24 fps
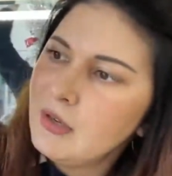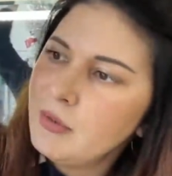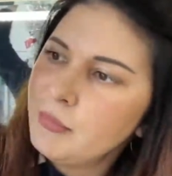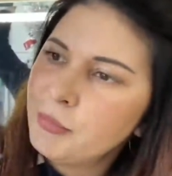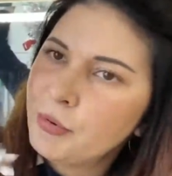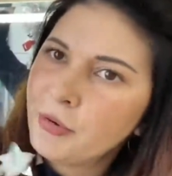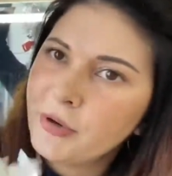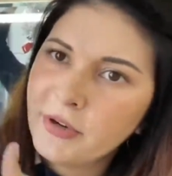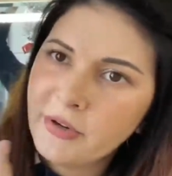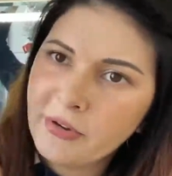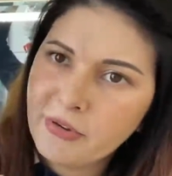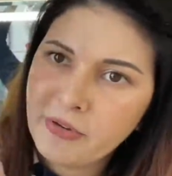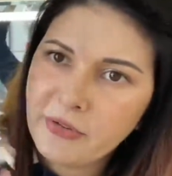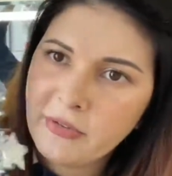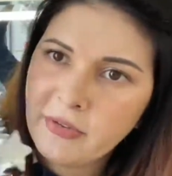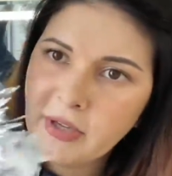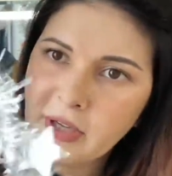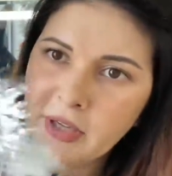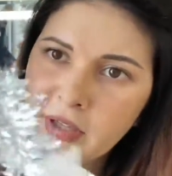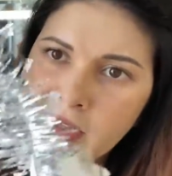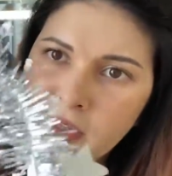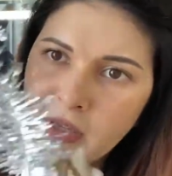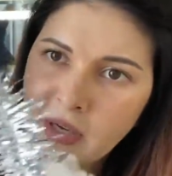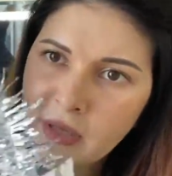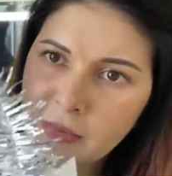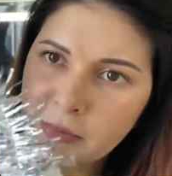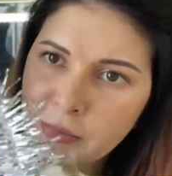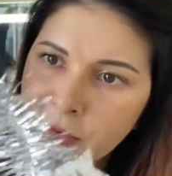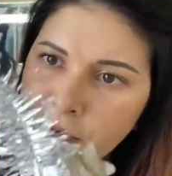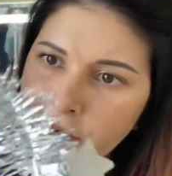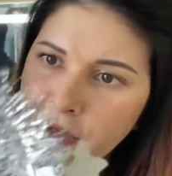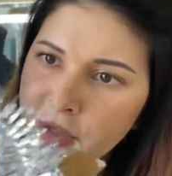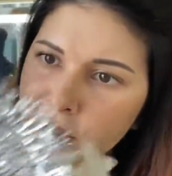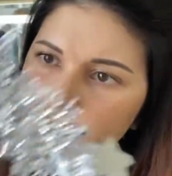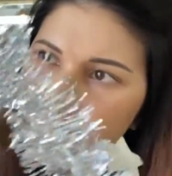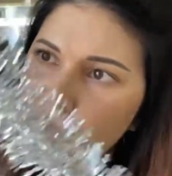Pretty thin and
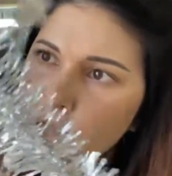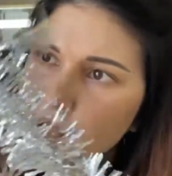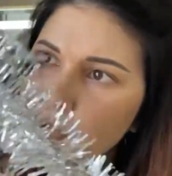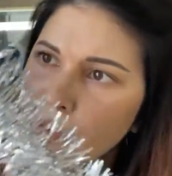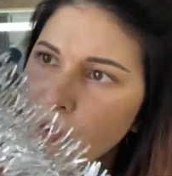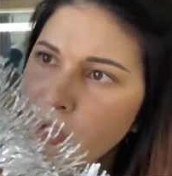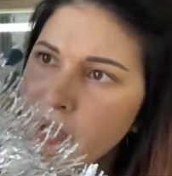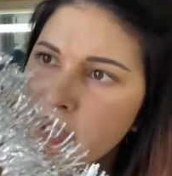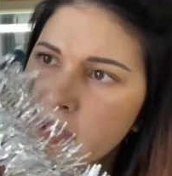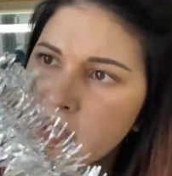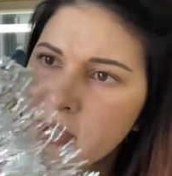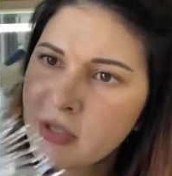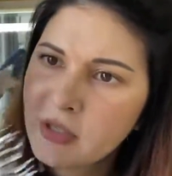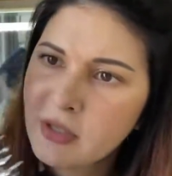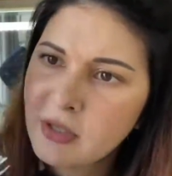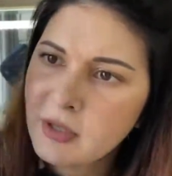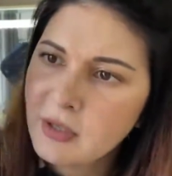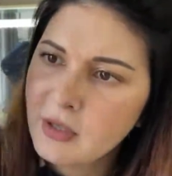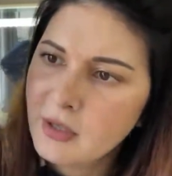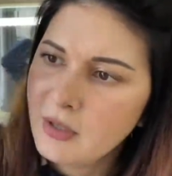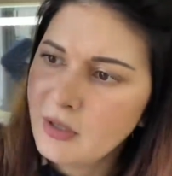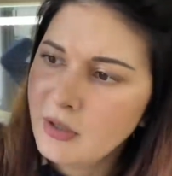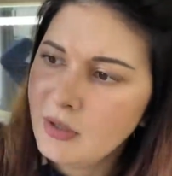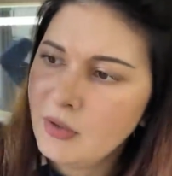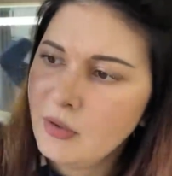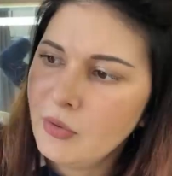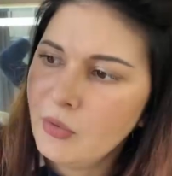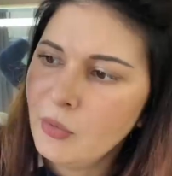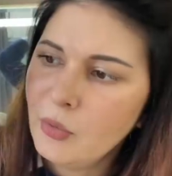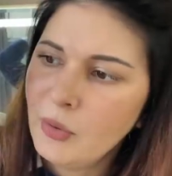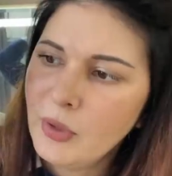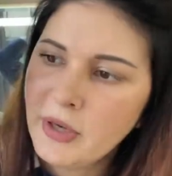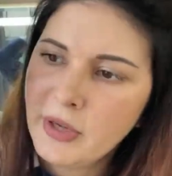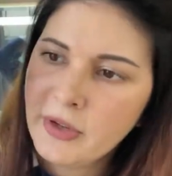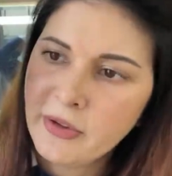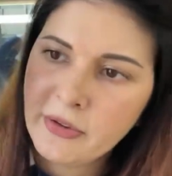pretty short
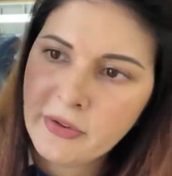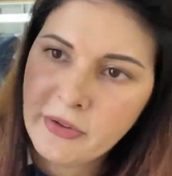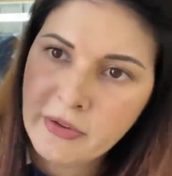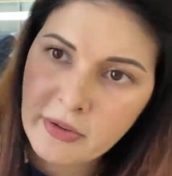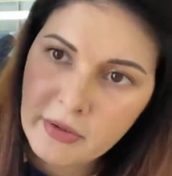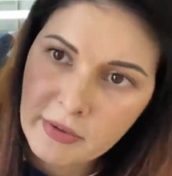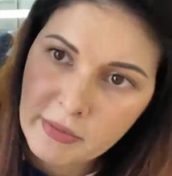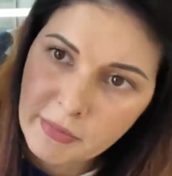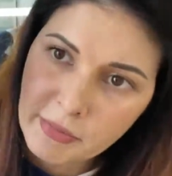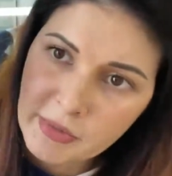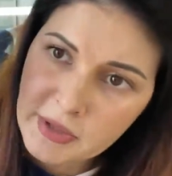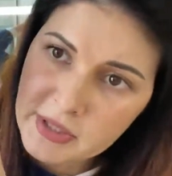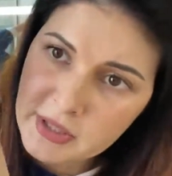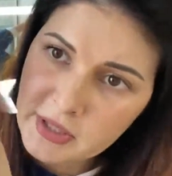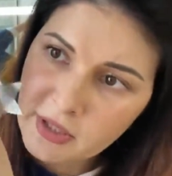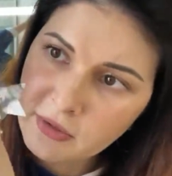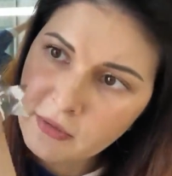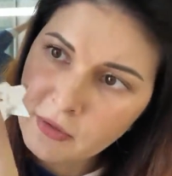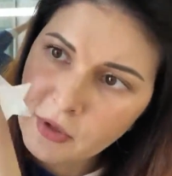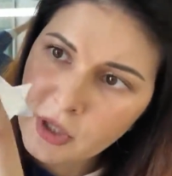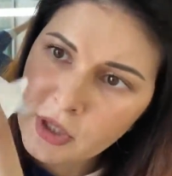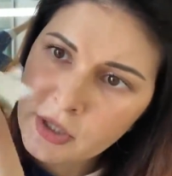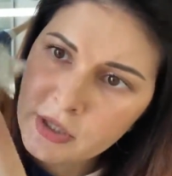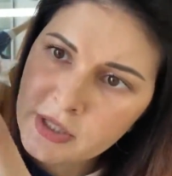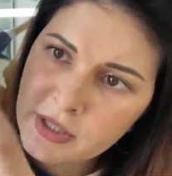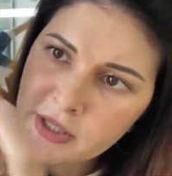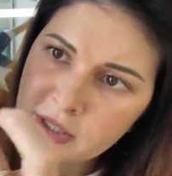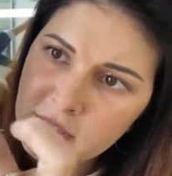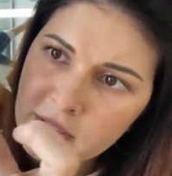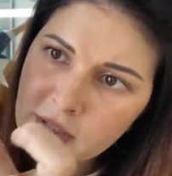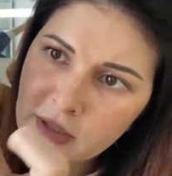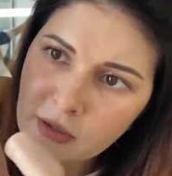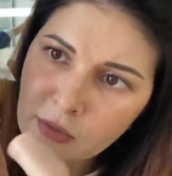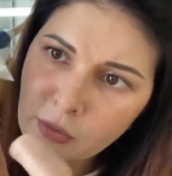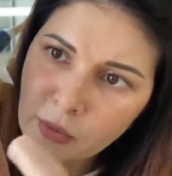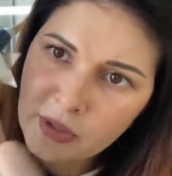with silver
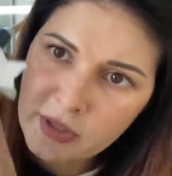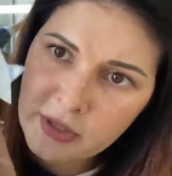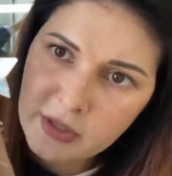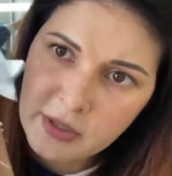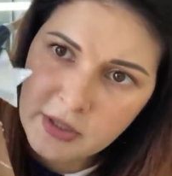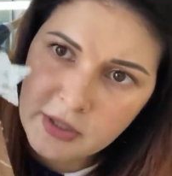tinsel with